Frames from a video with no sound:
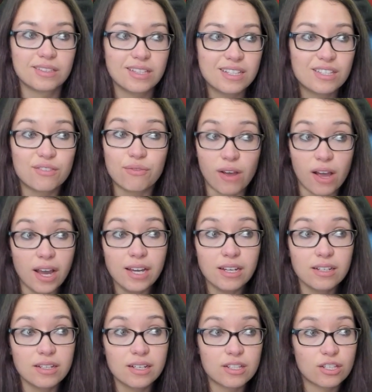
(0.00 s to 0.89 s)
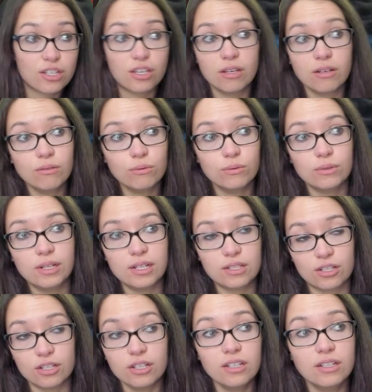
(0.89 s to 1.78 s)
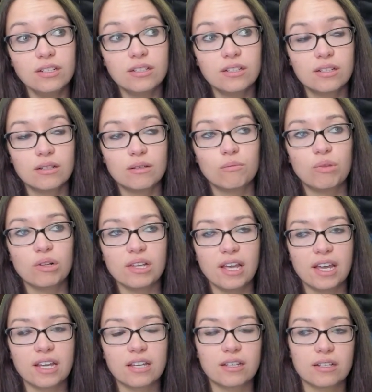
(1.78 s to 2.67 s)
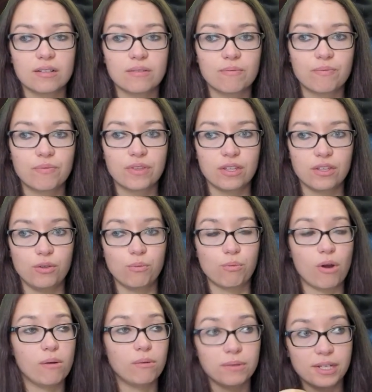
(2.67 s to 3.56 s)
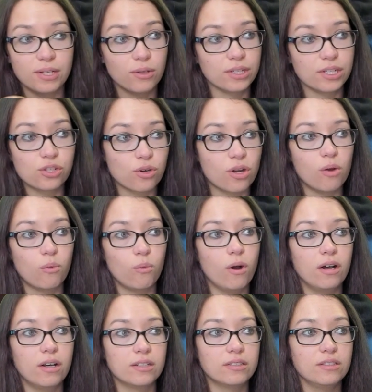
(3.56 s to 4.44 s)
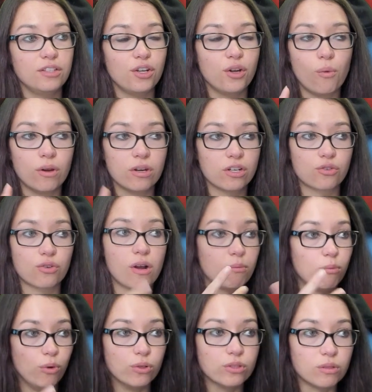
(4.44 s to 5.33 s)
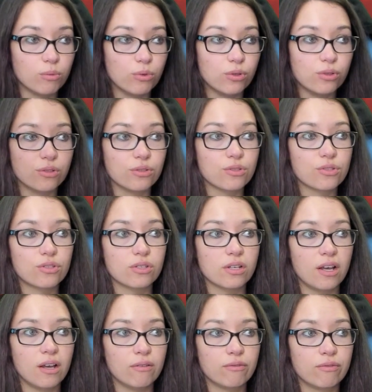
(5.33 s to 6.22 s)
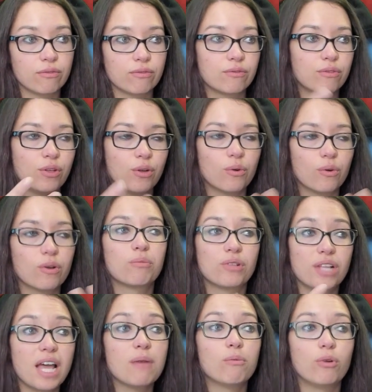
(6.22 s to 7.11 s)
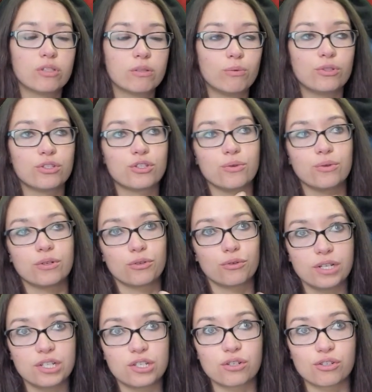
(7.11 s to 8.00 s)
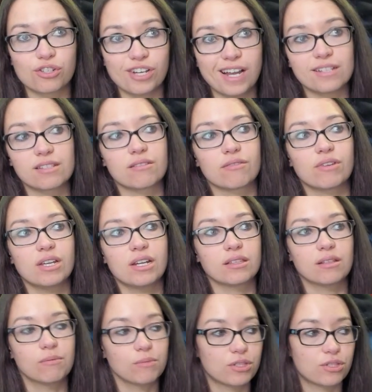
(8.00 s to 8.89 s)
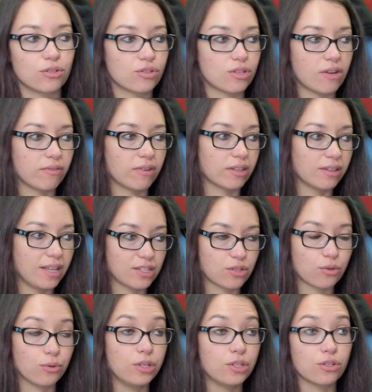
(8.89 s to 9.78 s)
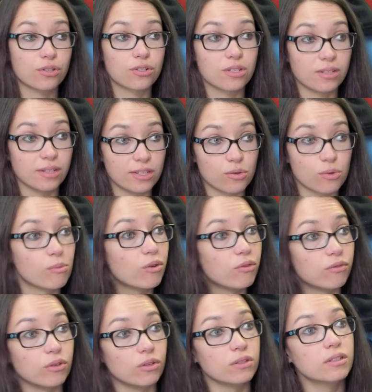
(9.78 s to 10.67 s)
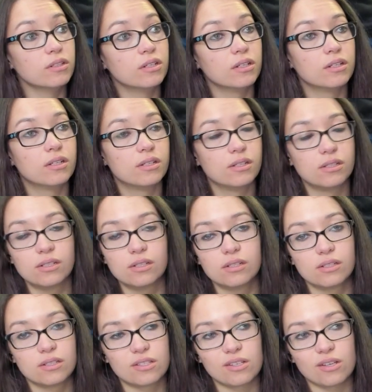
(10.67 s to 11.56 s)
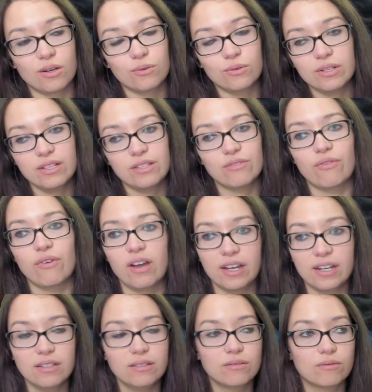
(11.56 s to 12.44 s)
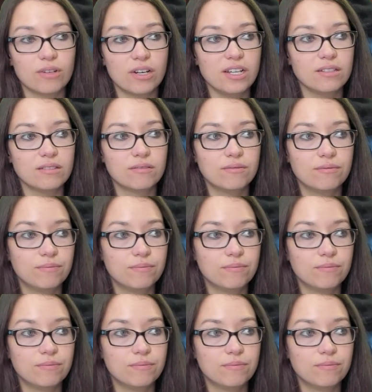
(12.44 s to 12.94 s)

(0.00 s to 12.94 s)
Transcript: It's fine. It's cute. It's good. But like, you probably only draw 1. You don't want to draw multiples of. You don't want to play multiples to increase your chances of getting them, because you just have like less creatures and less removal. So it's fine, right?